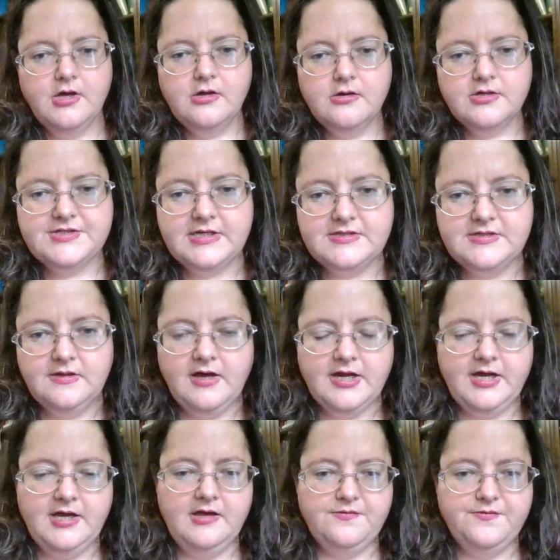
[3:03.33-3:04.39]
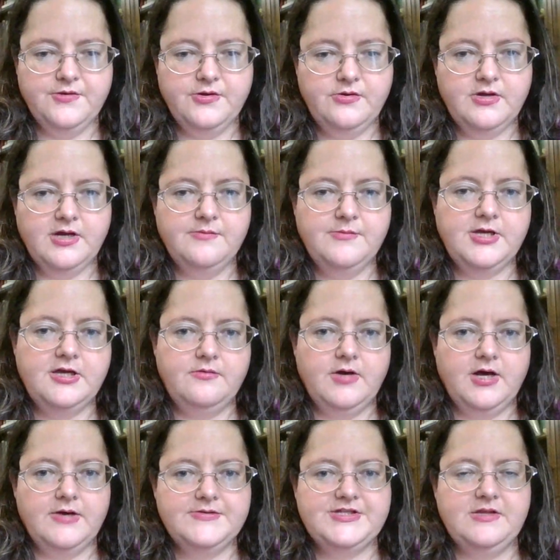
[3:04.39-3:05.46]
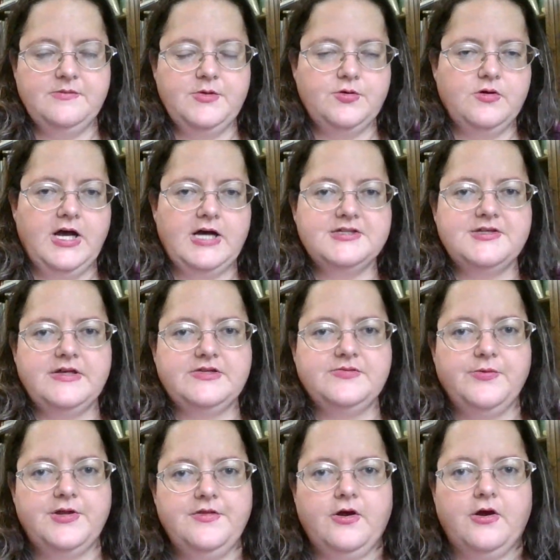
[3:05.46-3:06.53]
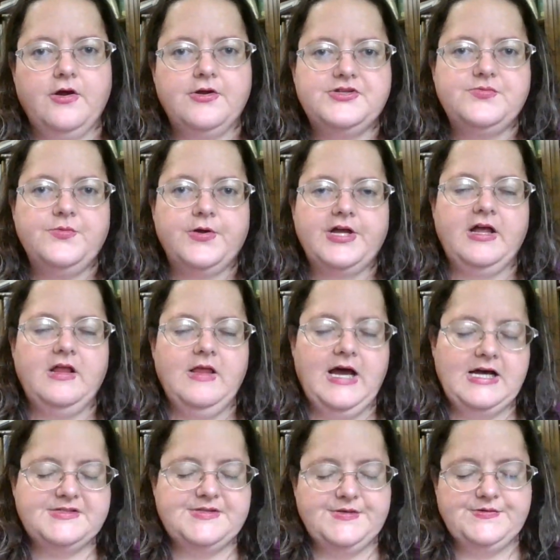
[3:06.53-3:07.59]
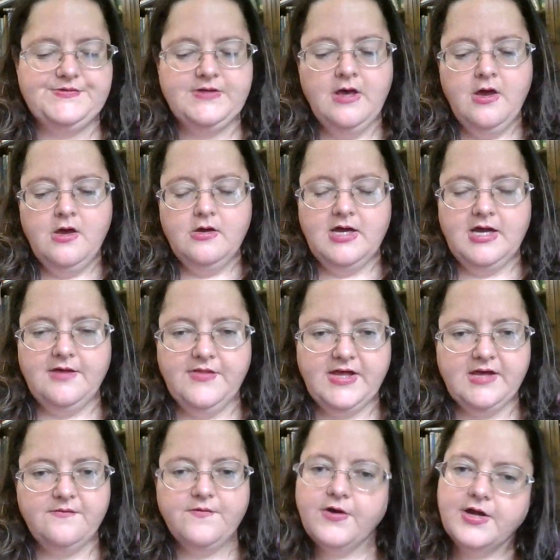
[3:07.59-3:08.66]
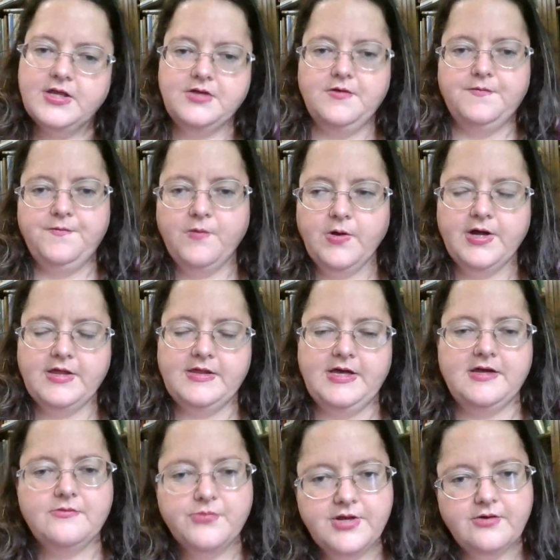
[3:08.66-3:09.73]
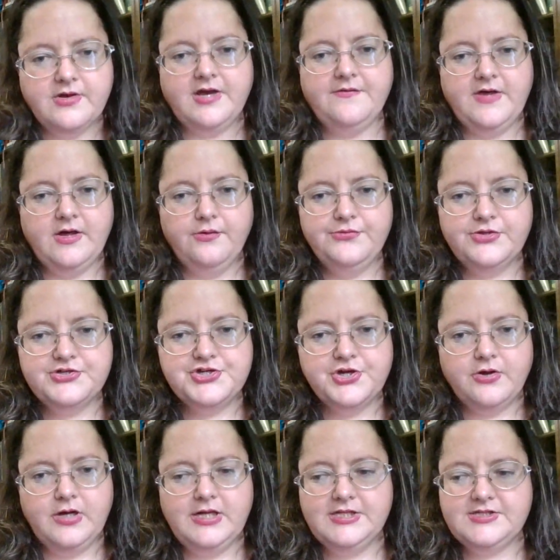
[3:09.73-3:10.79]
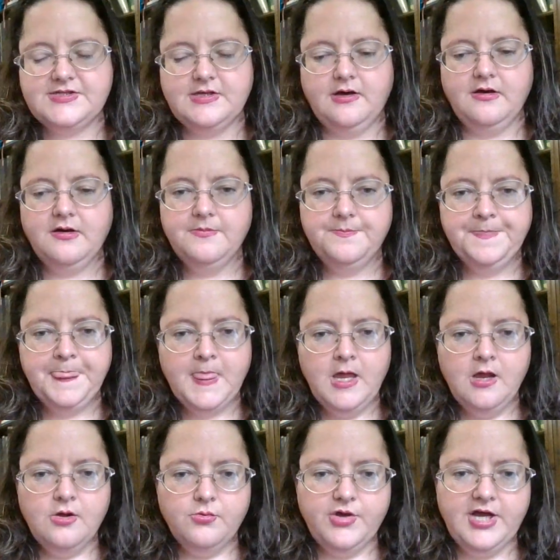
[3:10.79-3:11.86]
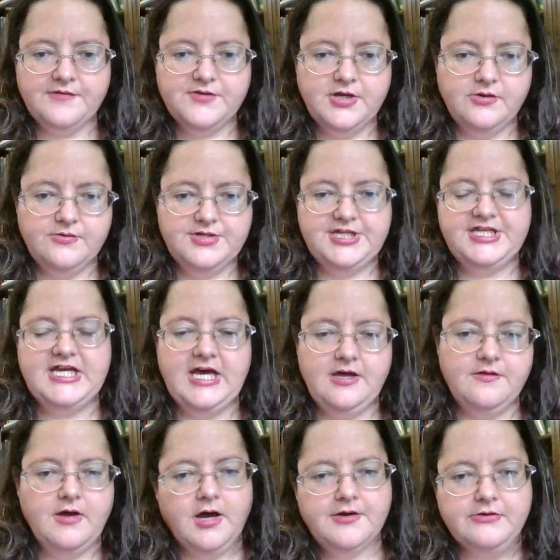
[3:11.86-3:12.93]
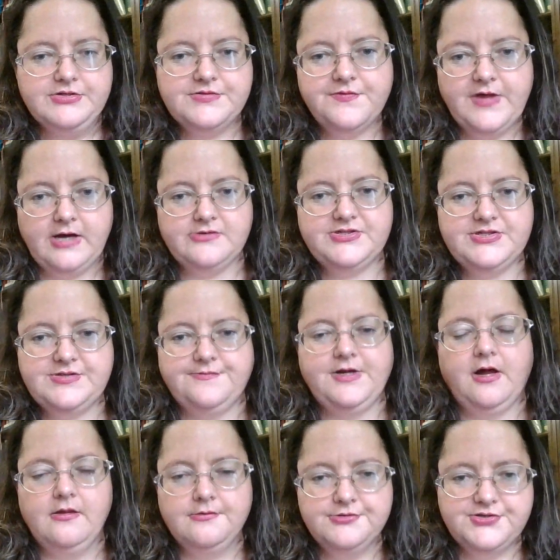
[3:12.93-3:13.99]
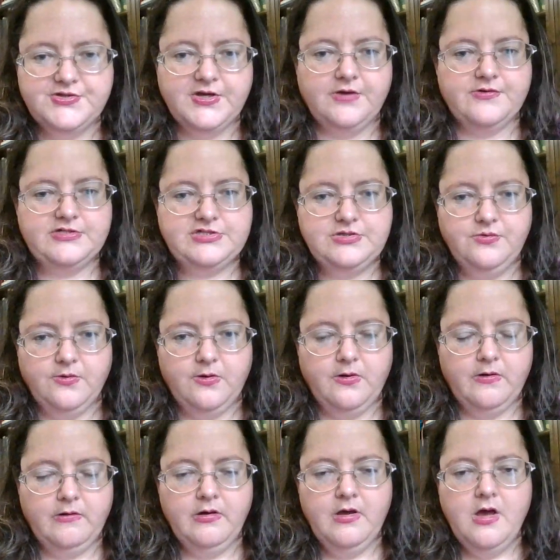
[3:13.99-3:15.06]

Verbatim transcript: because that's a lot of effort i mean i was in the middle class and that's one of the hardest working classes and they get very little for it like we don't have health insurance um, we have to go into debt hundreds of thousands of dollars to go to school